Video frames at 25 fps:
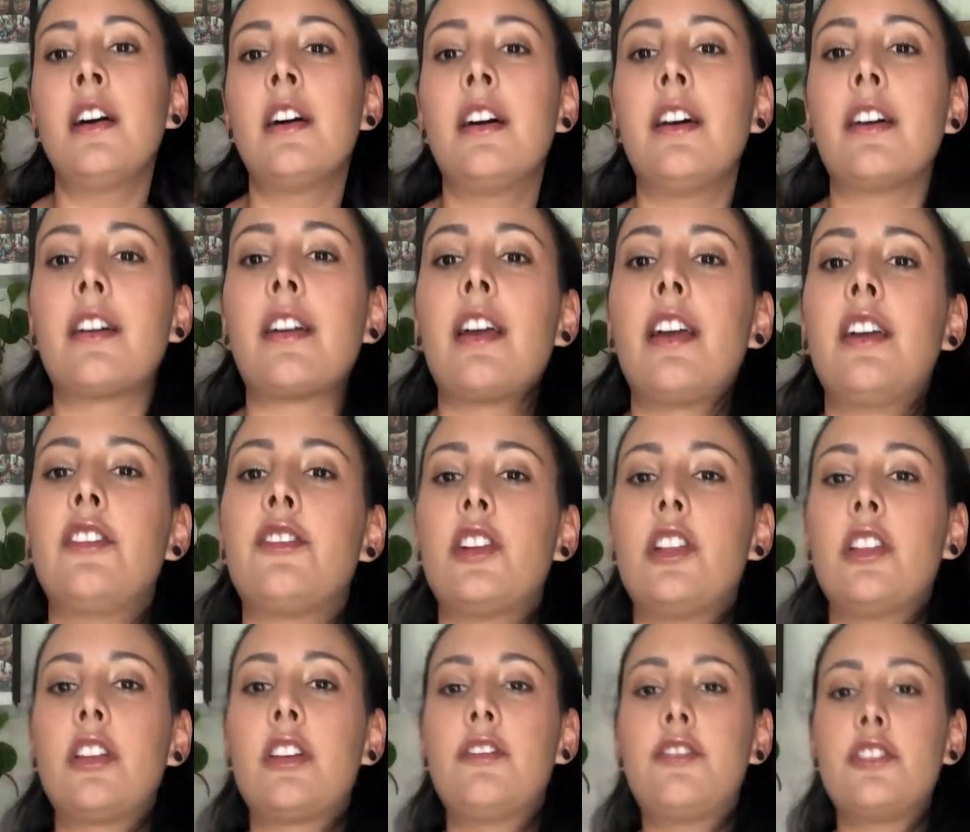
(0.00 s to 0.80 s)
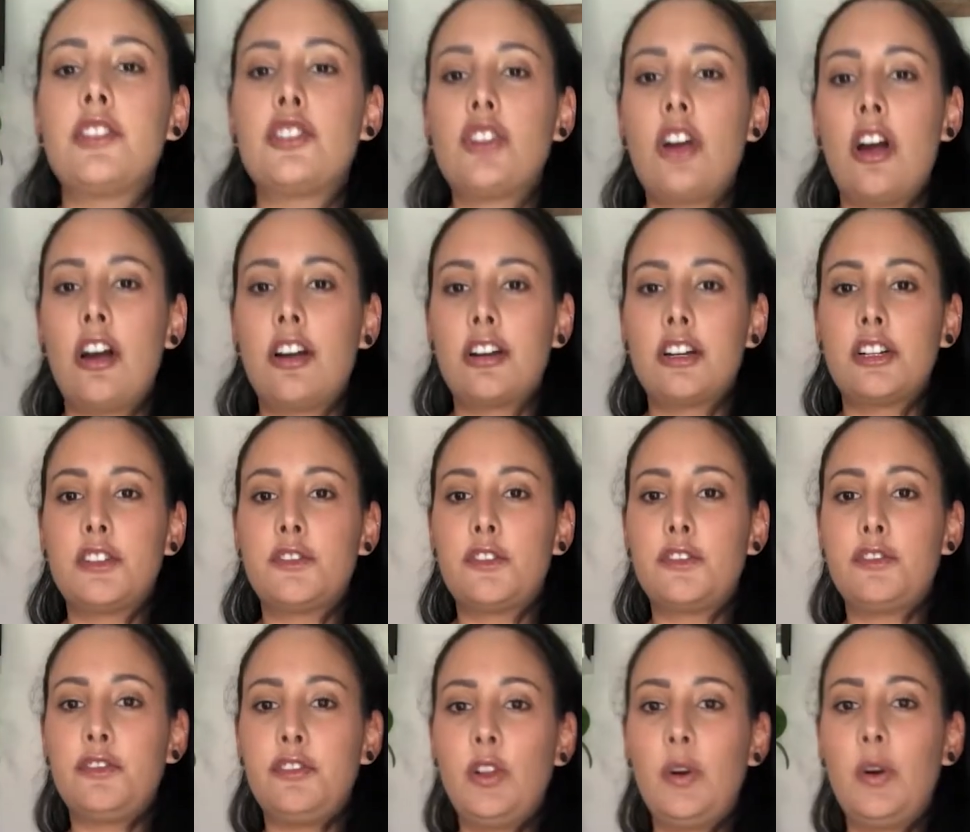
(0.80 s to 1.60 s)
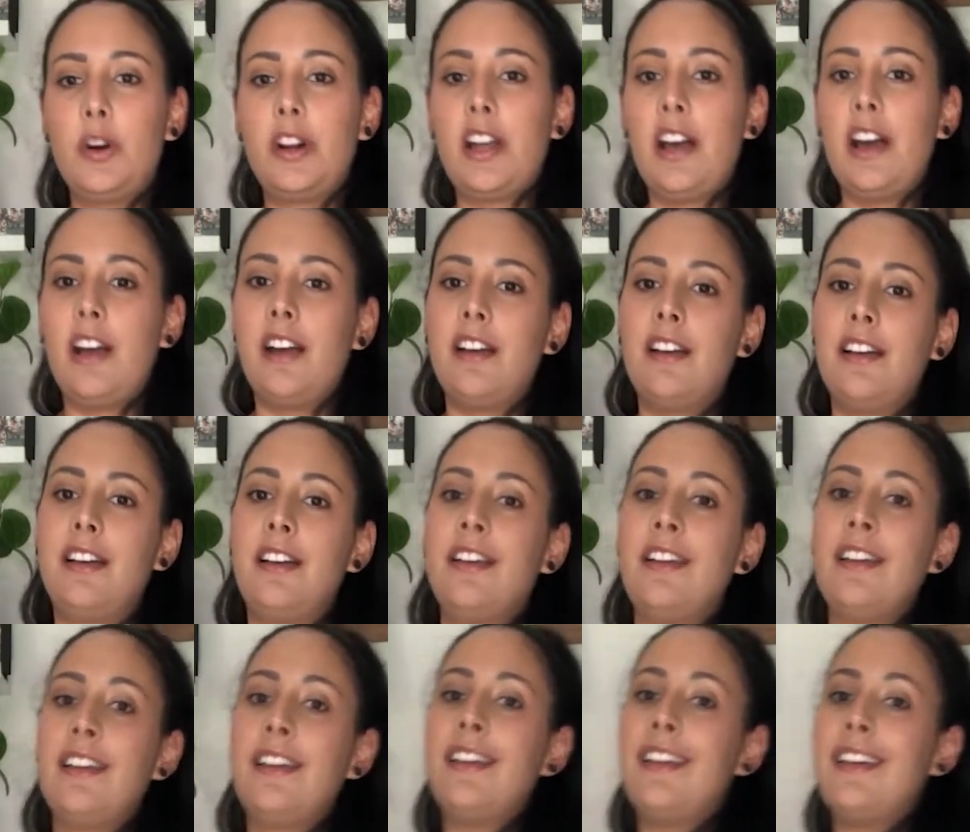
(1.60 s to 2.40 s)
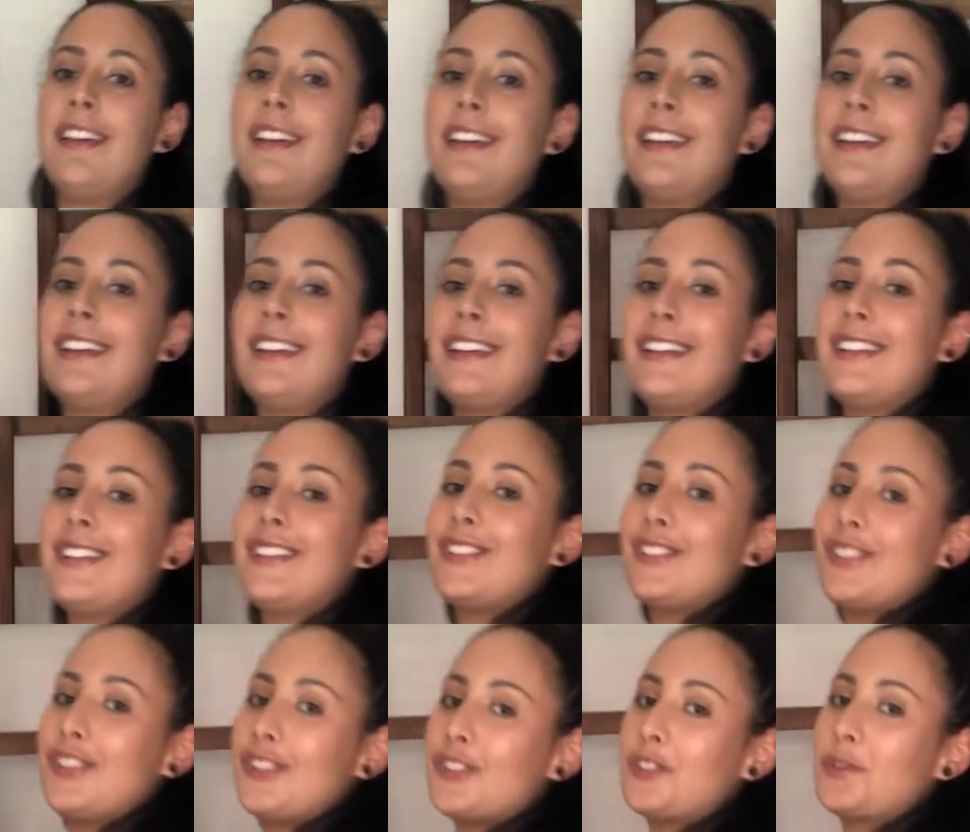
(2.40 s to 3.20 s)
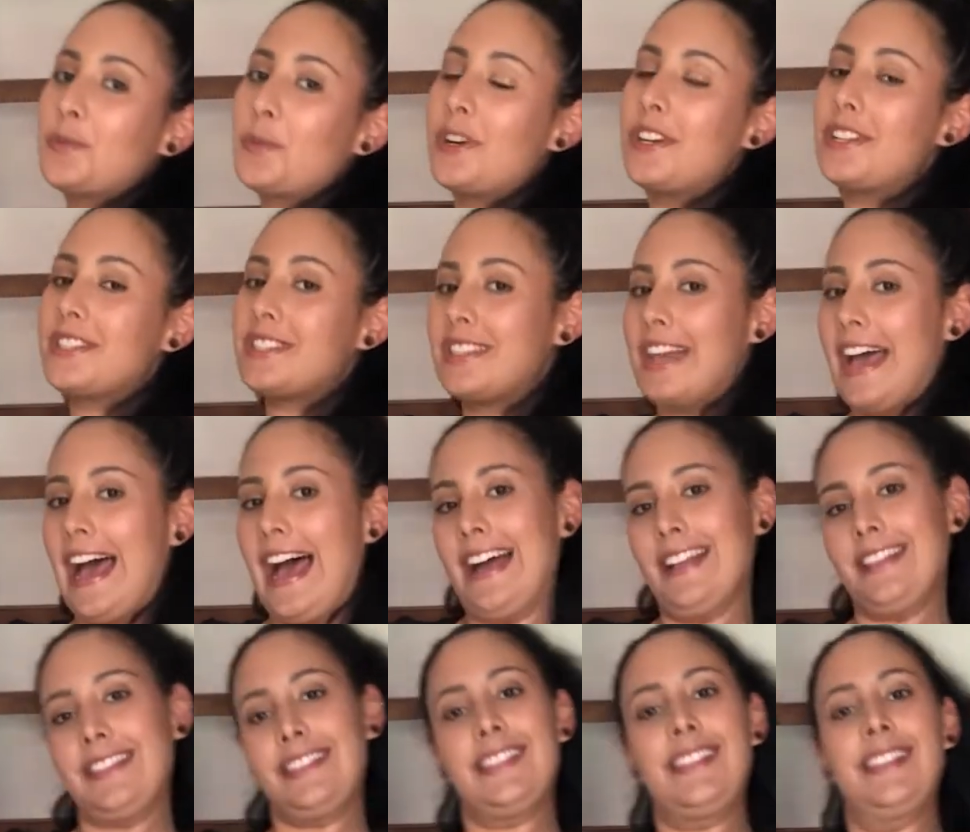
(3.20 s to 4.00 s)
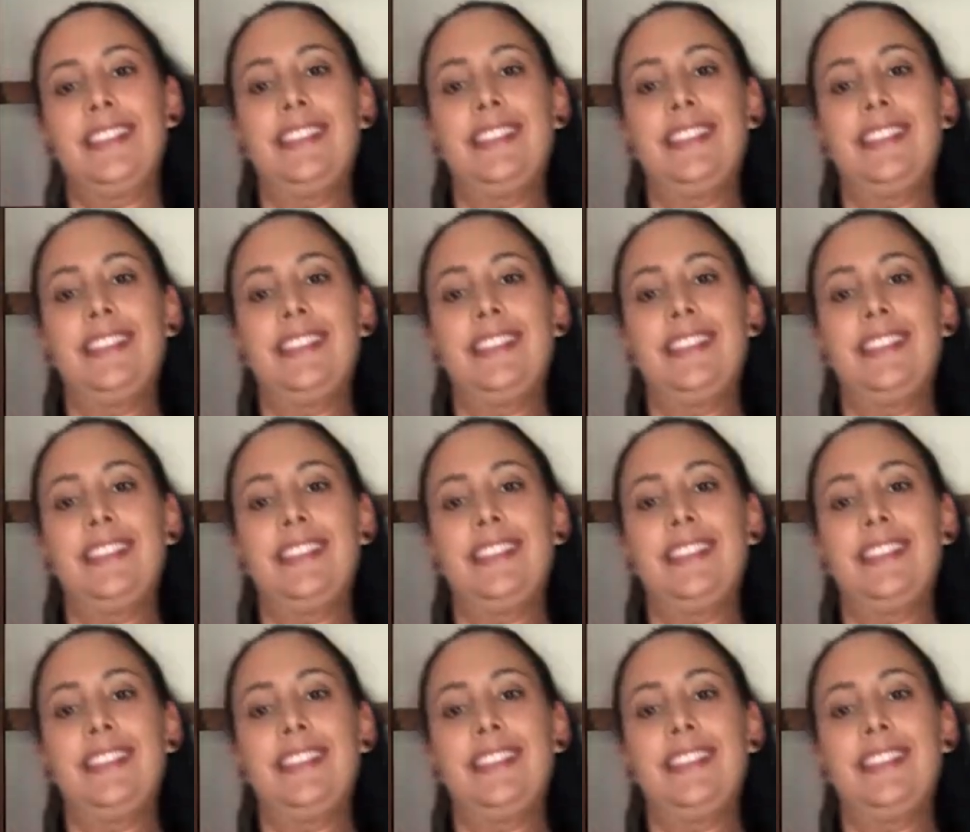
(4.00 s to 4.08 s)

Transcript: Okay, if you're looking for joggers for Florida, this is where it's at.